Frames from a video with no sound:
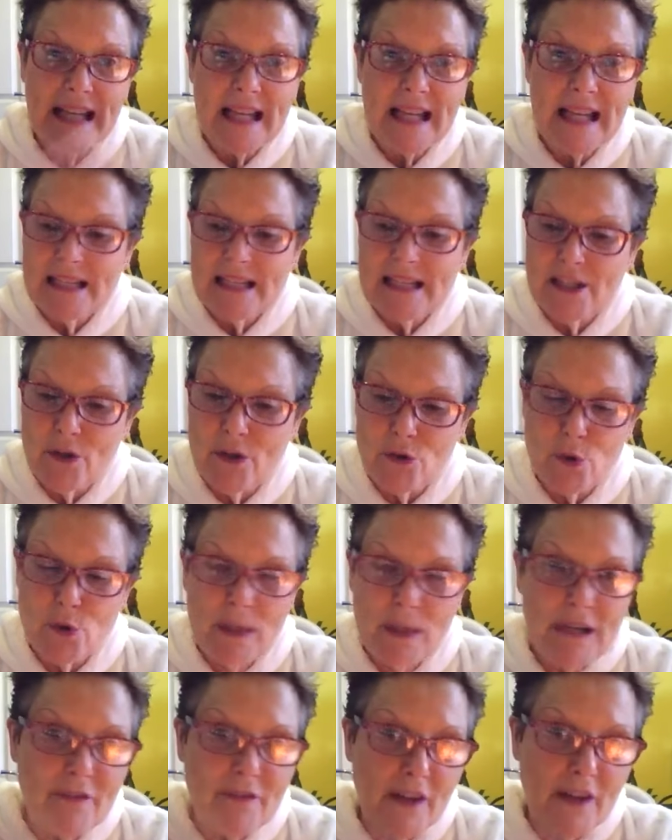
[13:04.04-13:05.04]
so
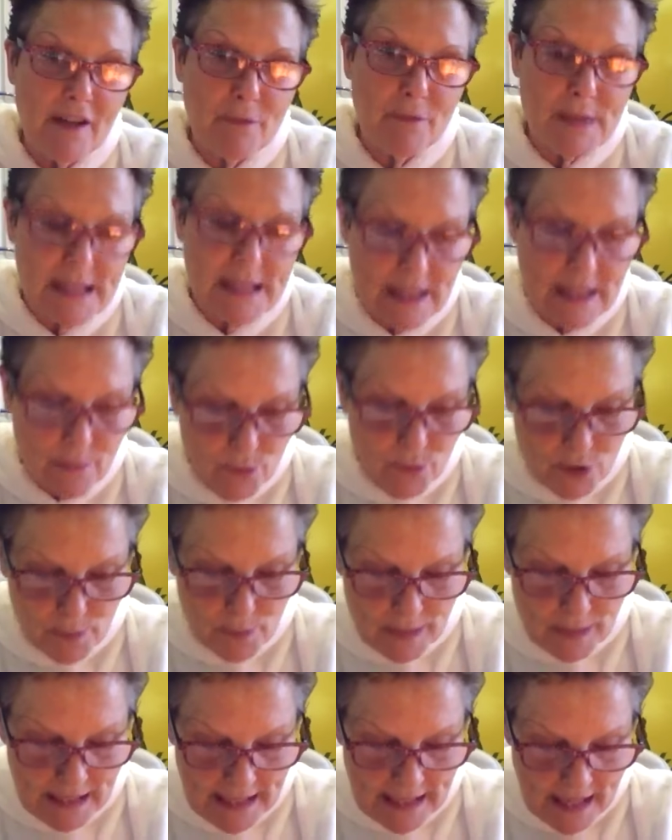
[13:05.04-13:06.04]
25% would
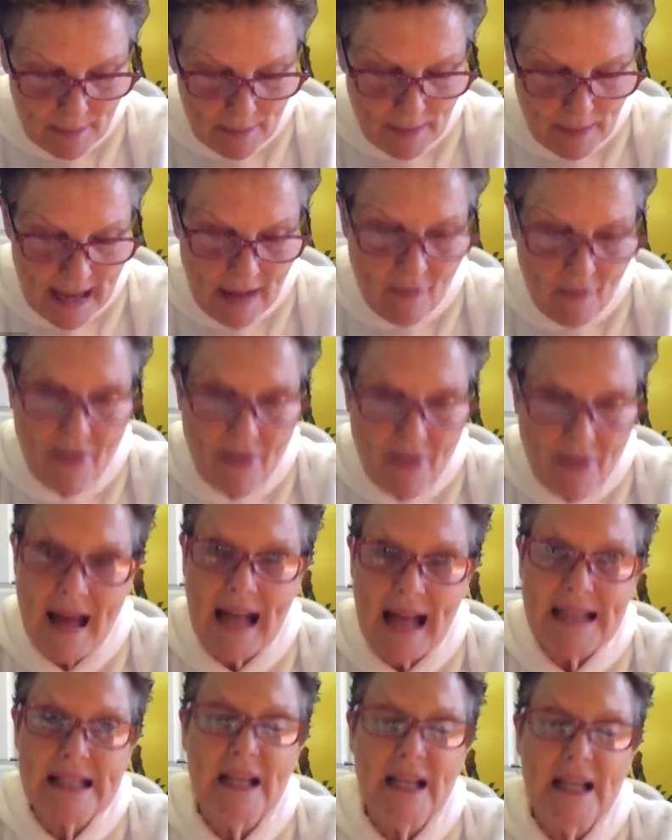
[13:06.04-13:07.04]
be about
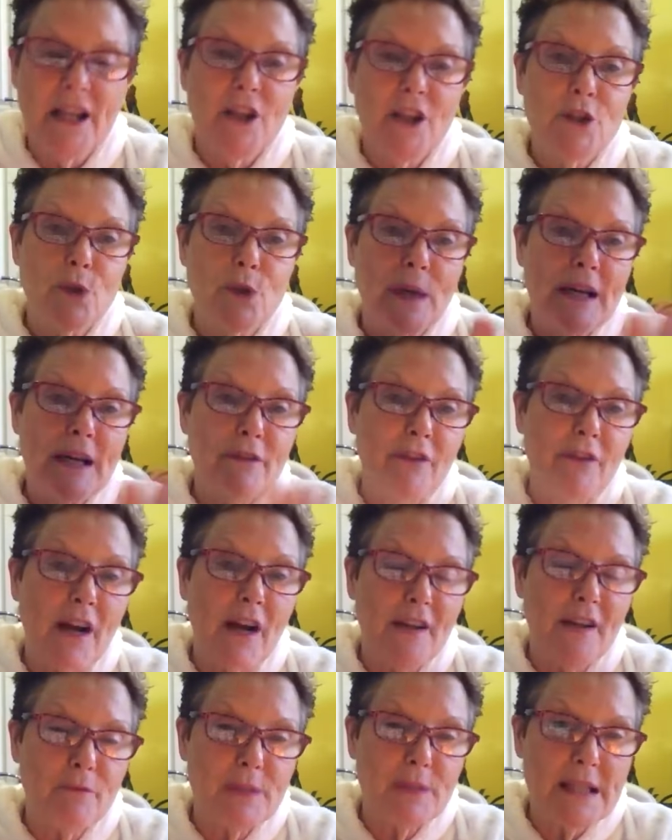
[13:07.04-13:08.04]
that.
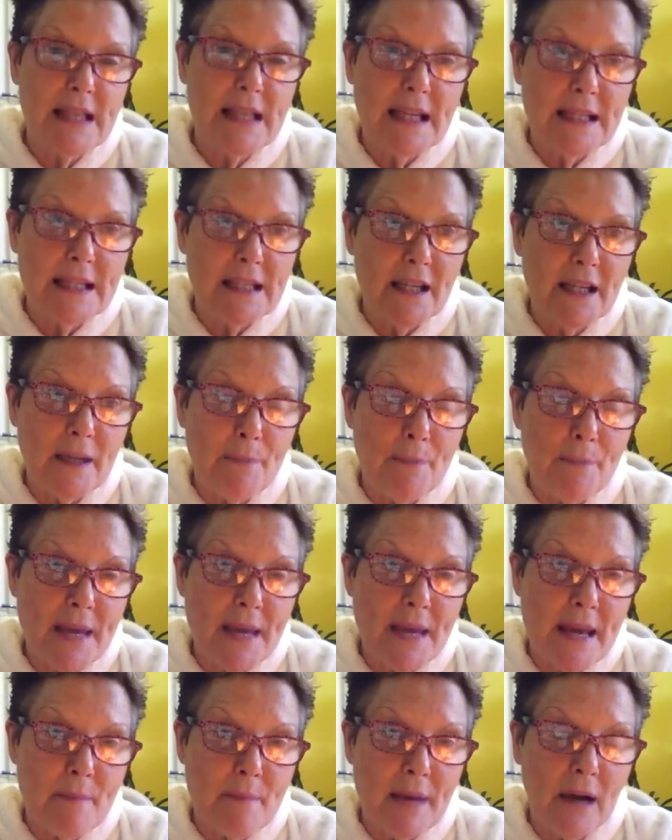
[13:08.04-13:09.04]
25% is going to be
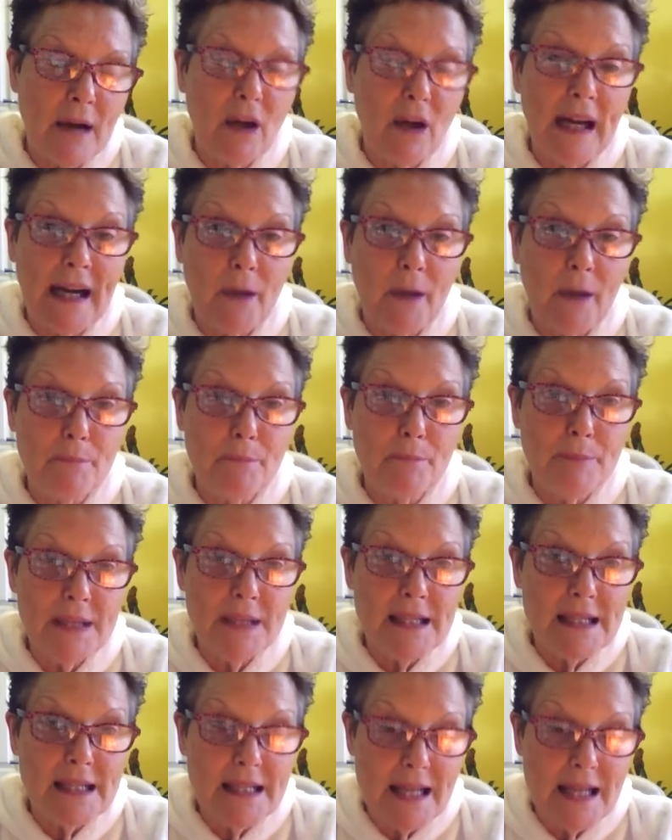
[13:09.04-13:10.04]
about our
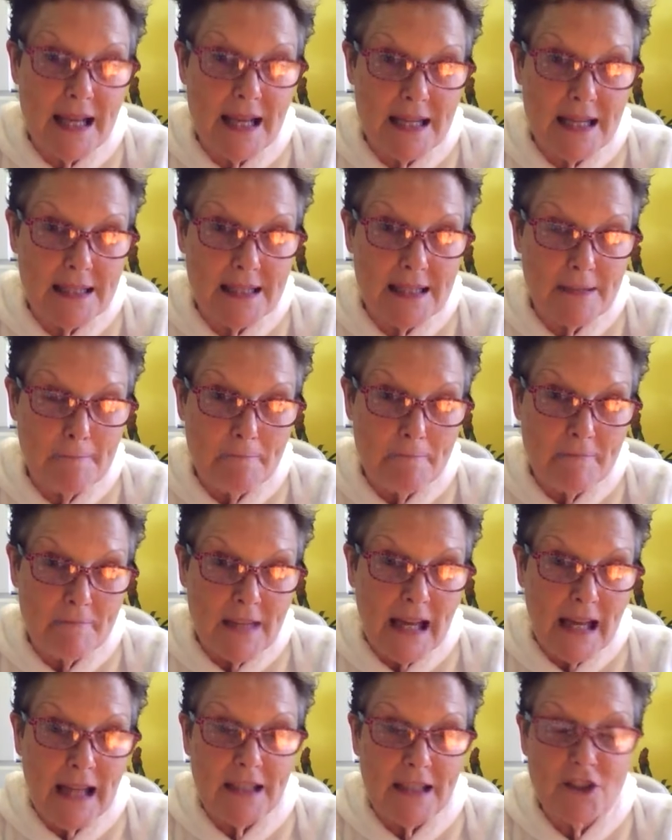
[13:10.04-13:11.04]
business
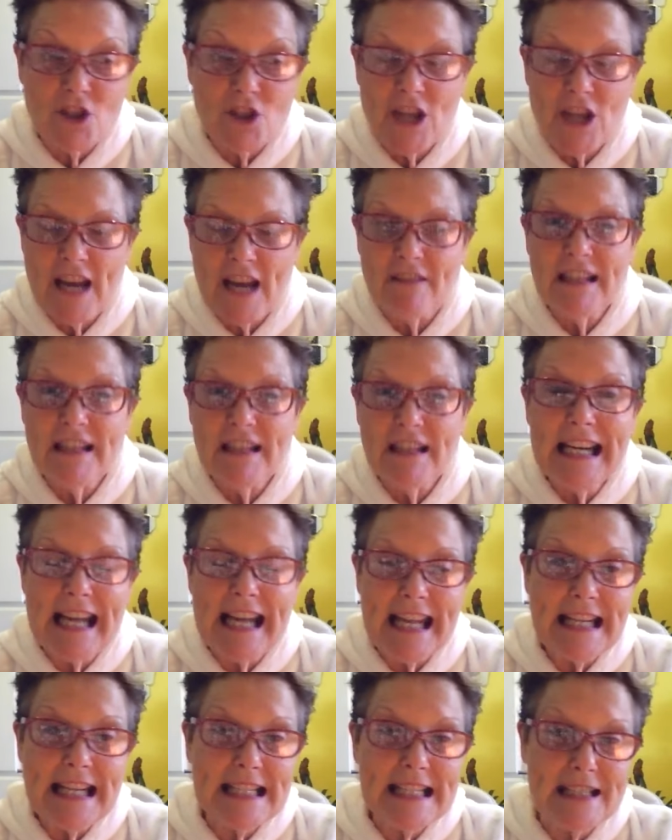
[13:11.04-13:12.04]
and sharing
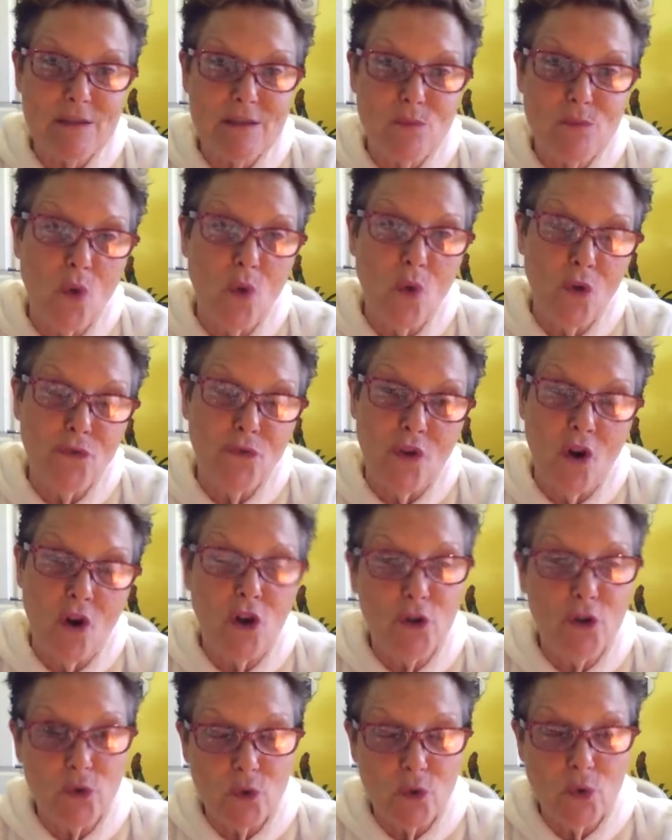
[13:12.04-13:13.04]
links and whatnot
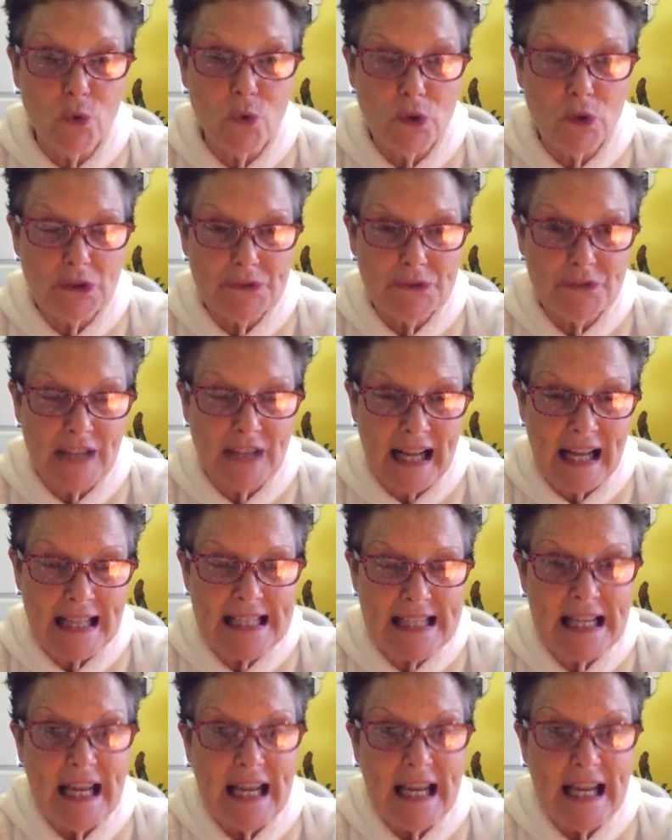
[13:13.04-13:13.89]
and all of that.